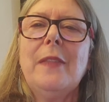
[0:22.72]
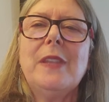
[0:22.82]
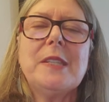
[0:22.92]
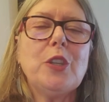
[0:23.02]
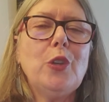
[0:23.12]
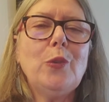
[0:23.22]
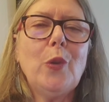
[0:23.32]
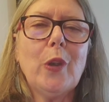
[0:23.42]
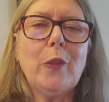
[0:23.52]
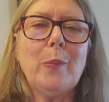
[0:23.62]
This new
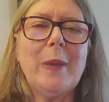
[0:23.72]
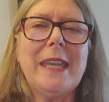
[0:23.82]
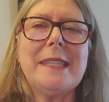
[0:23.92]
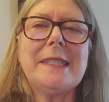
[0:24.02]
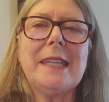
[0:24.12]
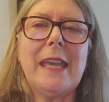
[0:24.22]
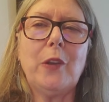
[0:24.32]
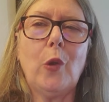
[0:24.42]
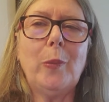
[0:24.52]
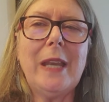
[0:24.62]
Northern based
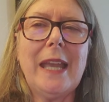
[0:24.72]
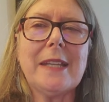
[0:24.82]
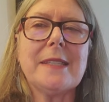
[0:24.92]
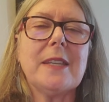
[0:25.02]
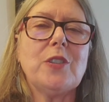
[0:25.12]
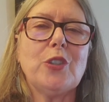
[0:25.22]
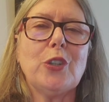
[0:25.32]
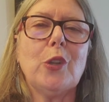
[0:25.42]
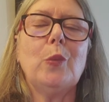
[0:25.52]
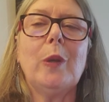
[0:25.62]
and open access
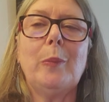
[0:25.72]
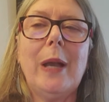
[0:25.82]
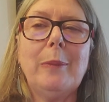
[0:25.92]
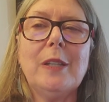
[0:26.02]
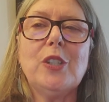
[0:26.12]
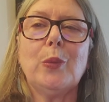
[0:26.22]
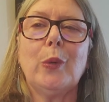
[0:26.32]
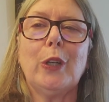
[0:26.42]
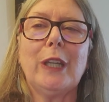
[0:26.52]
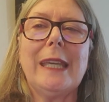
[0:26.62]
journal will publish
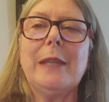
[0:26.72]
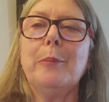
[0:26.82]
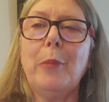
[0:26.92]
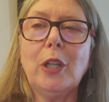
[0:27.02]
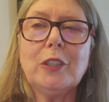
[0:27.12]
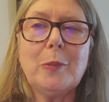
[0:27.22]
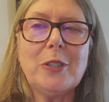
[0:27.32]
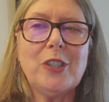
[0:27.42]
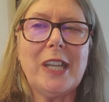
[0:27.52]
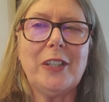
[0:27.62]
work in
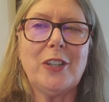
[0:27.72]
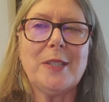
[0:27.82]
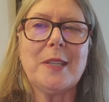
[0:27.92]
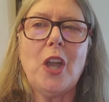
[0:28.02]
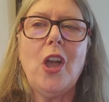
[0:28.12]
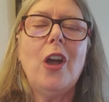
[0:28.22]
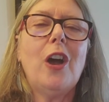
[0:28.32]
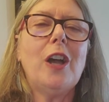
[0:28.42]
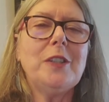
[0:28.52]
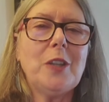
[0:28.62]
multiple genres
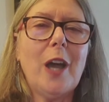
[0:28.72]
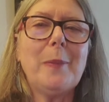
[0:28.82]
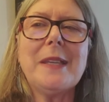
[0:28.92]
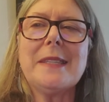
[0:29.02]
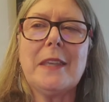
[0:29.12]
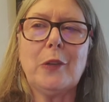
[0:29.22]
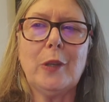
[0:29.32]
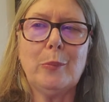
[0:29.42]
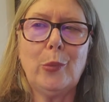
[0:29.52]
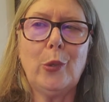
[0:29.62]
on topics that
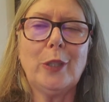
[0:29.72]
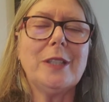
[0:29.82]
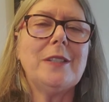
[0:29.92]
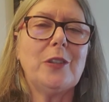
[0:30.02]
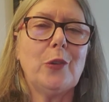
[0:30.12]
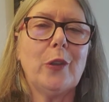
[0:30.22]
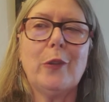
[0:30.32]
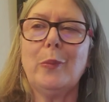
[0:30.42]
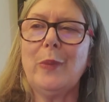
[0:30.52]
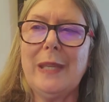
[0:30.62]
are important to
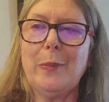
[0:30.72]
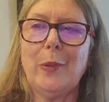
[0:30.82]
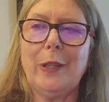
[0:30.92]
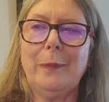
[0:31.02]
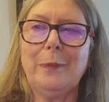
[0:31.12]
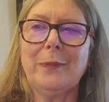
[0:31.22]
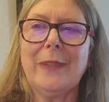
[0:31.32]
Northern people.